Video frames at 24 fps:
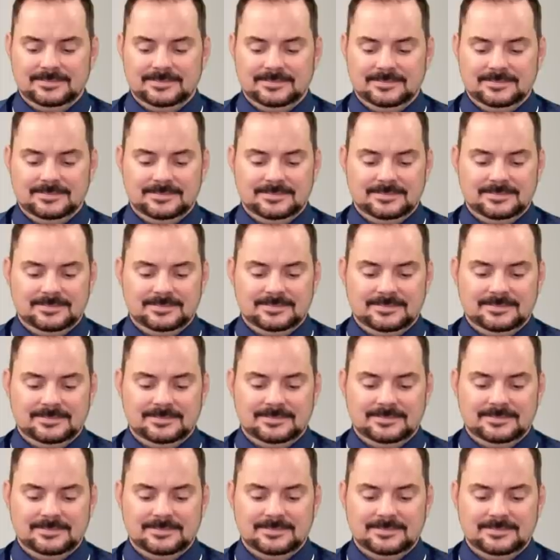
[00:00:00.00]

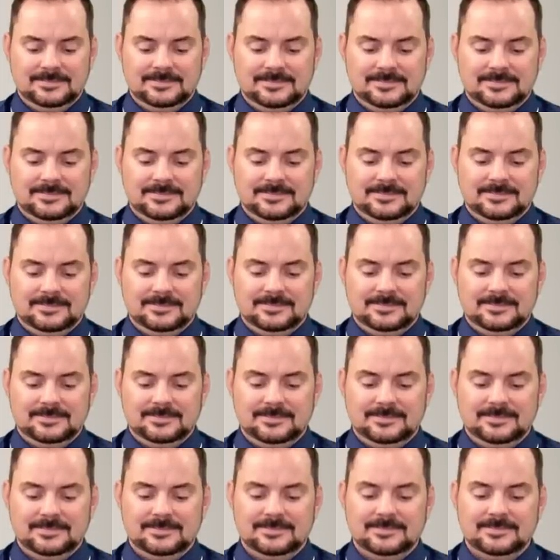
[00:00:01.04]

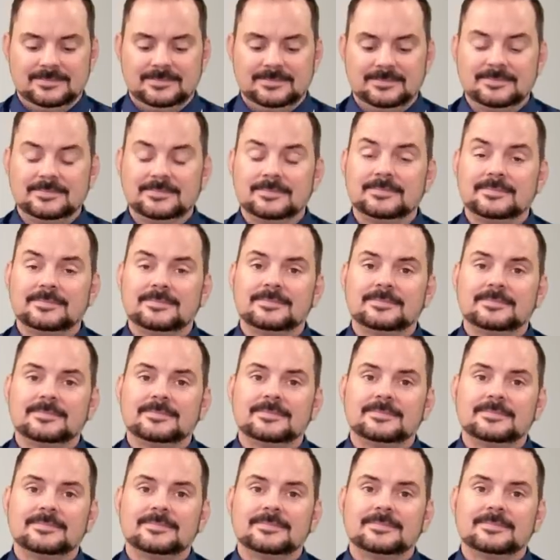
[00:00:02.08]

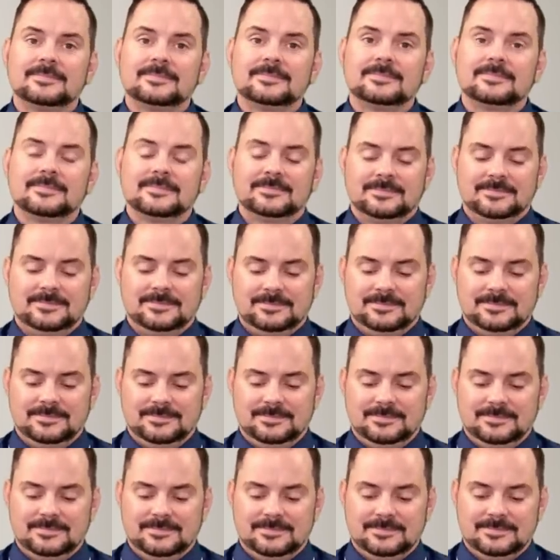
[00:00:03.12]

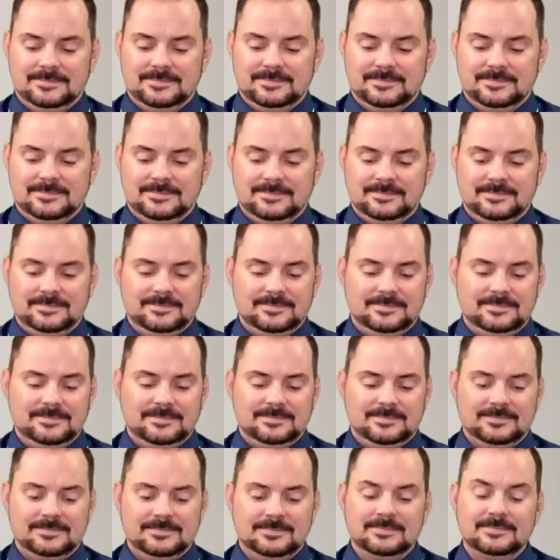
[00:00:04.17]

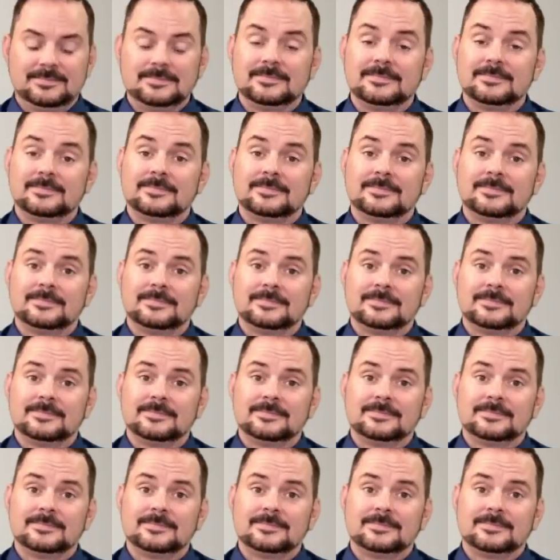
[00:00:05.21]

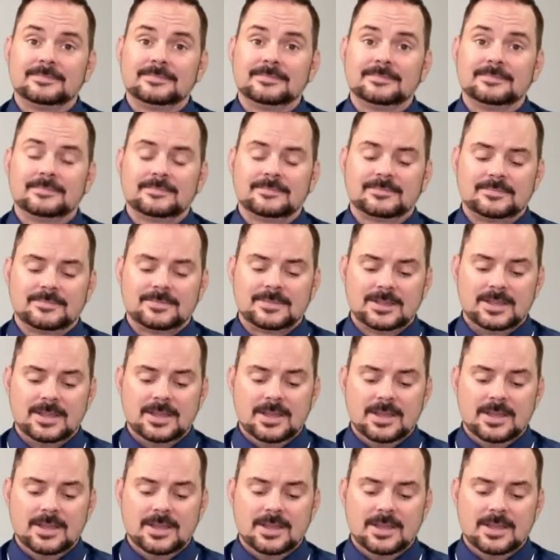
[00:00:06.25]
Nobody speaks.